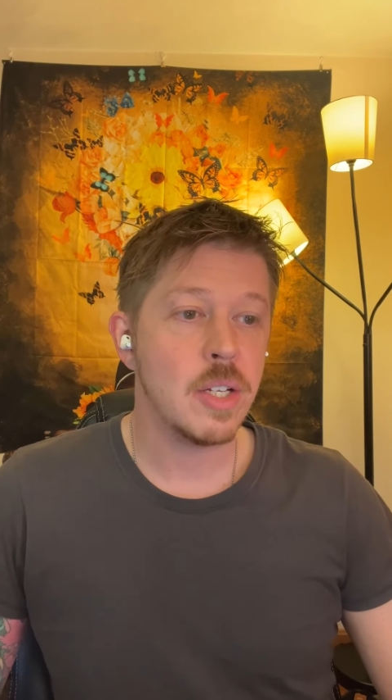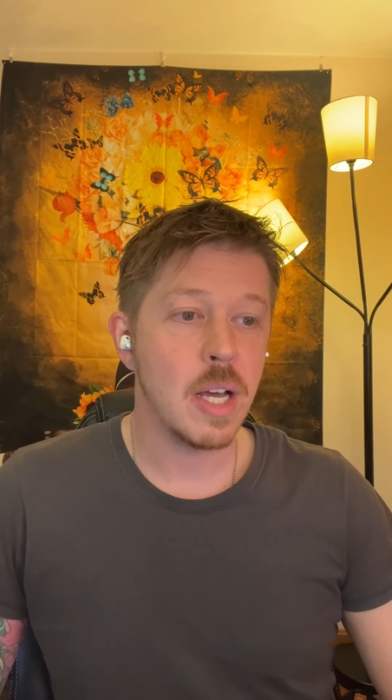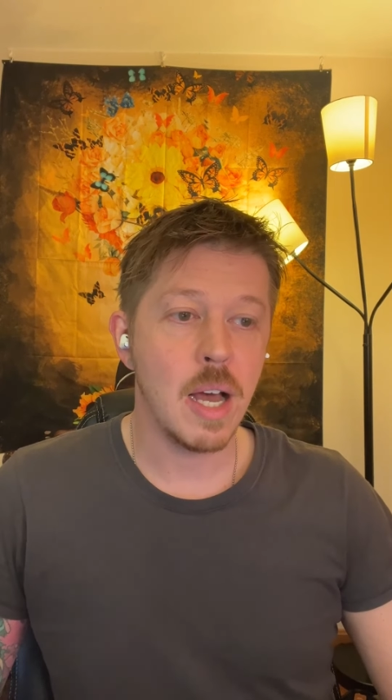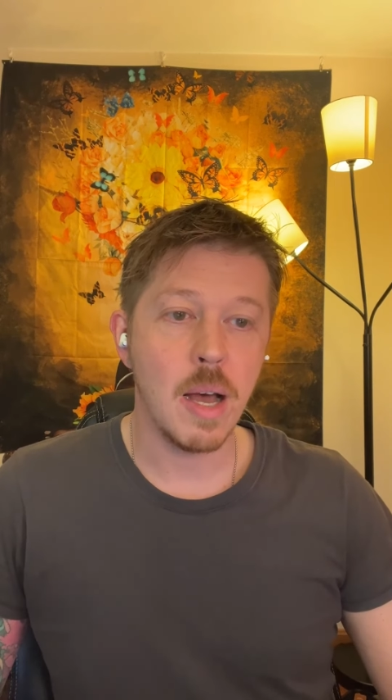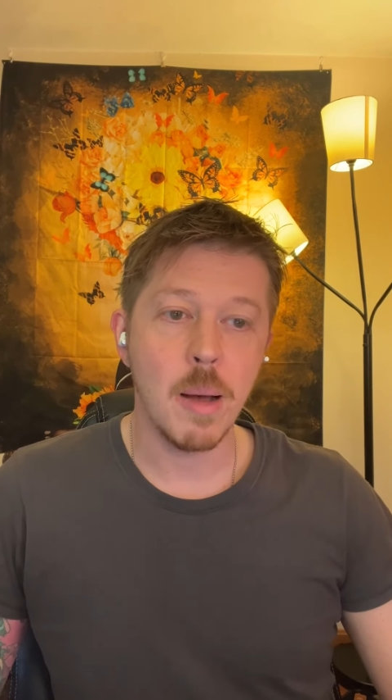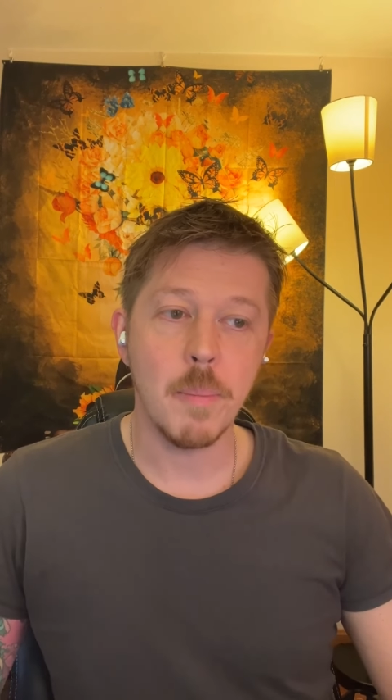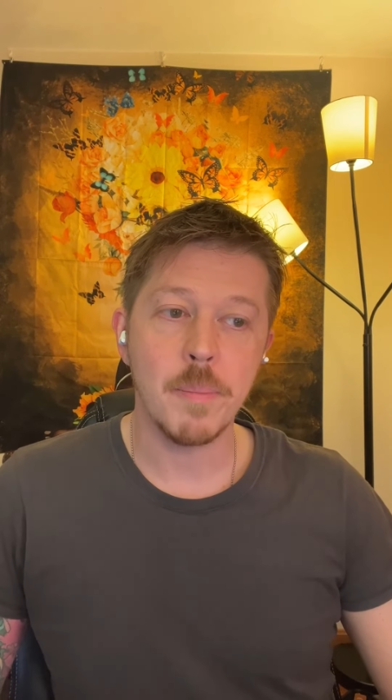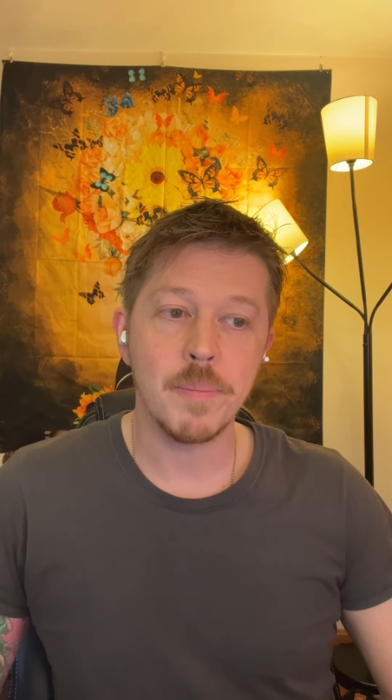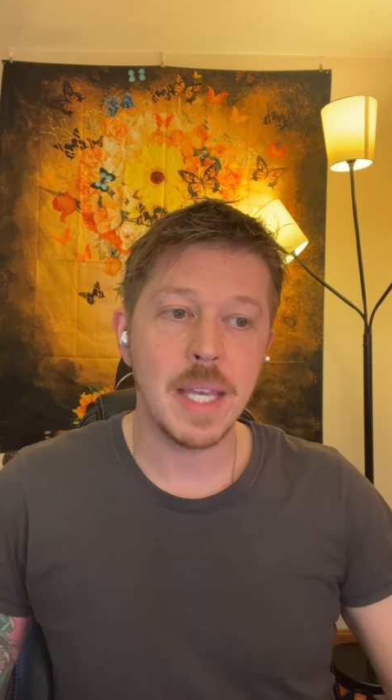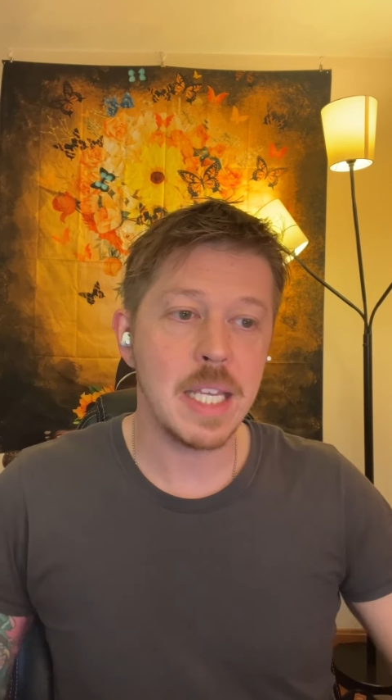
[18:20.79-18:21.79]

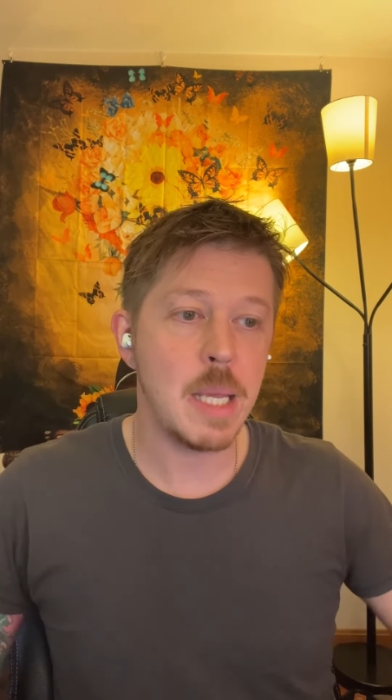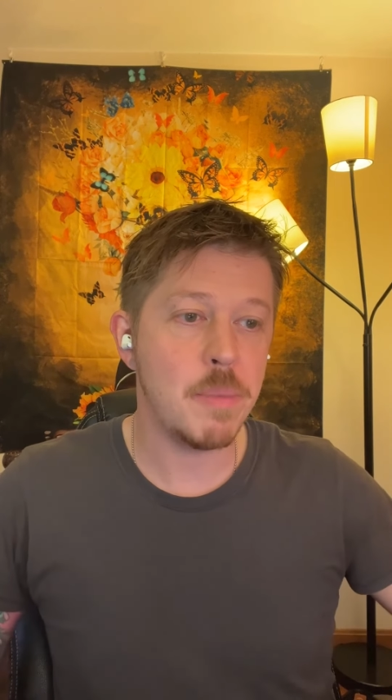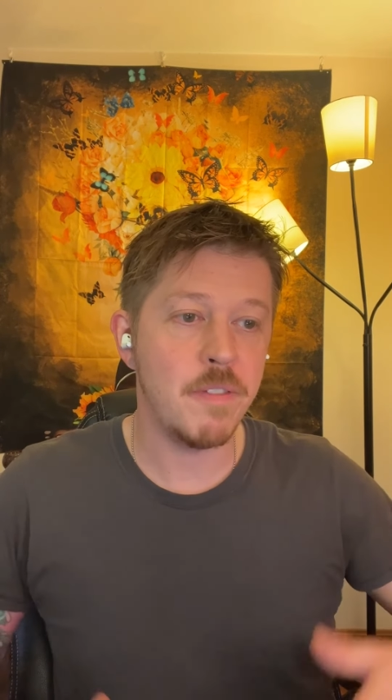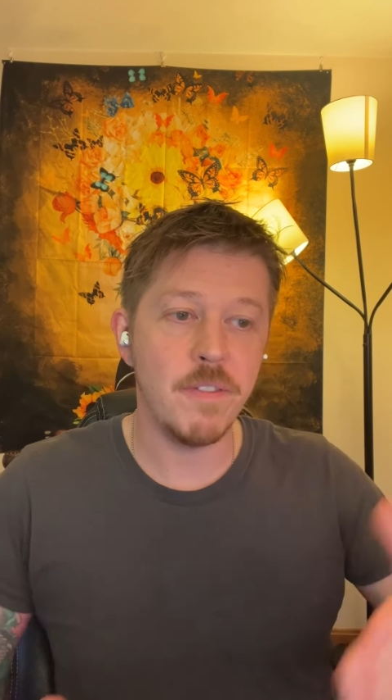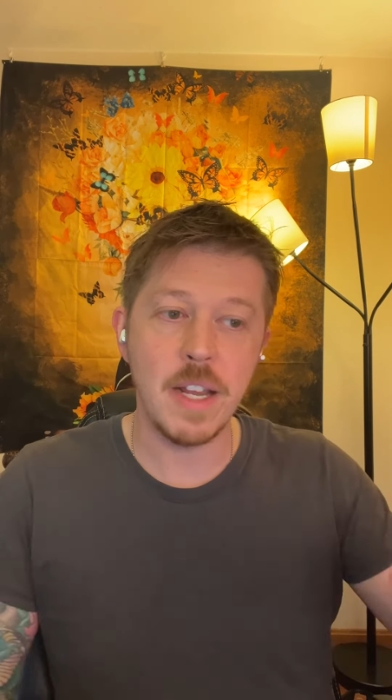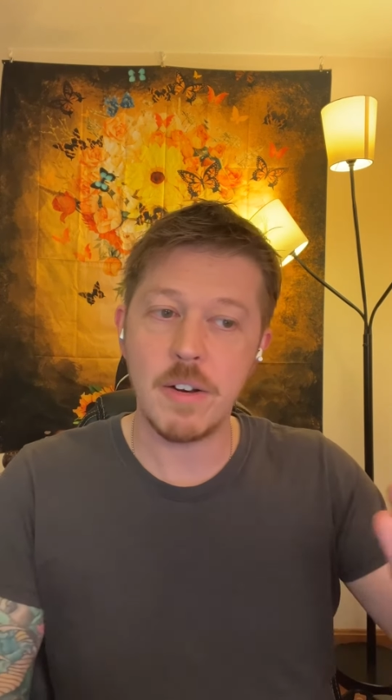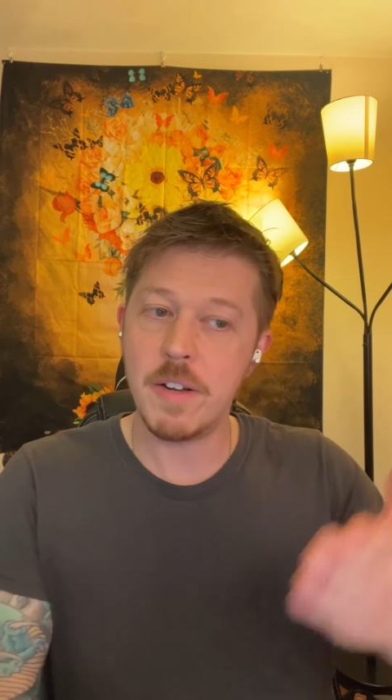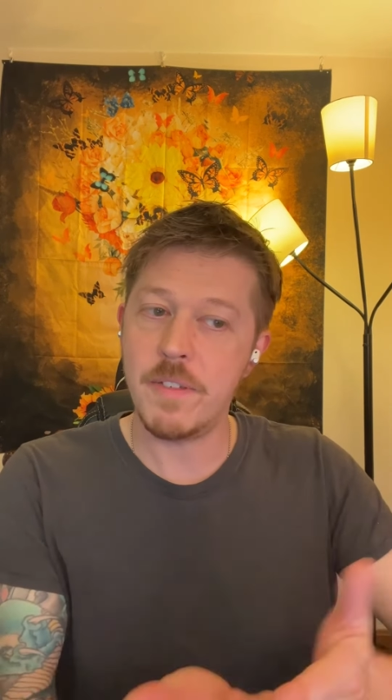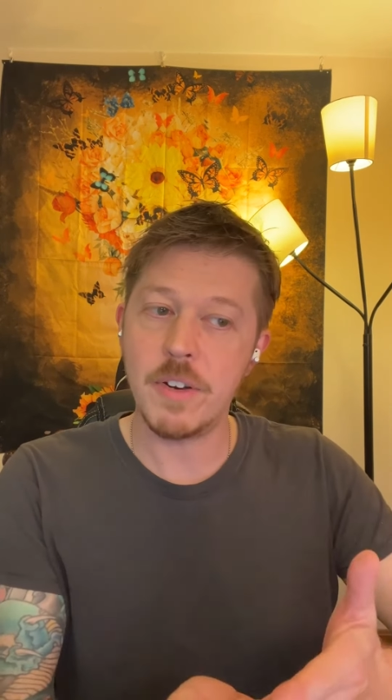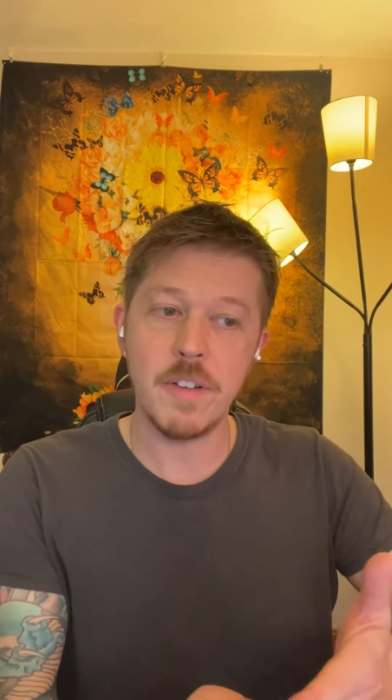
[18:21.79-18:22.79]
and keep it very,
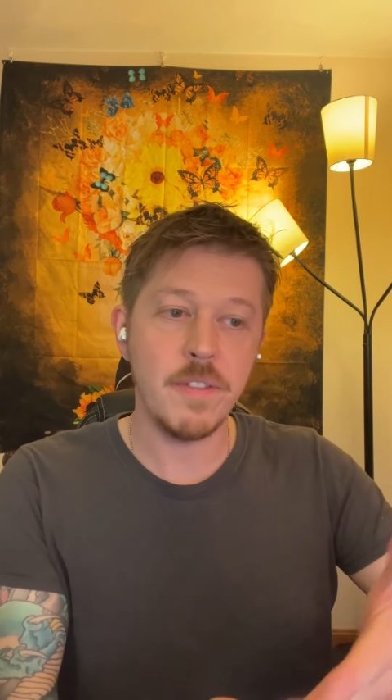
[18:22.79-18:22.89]
very,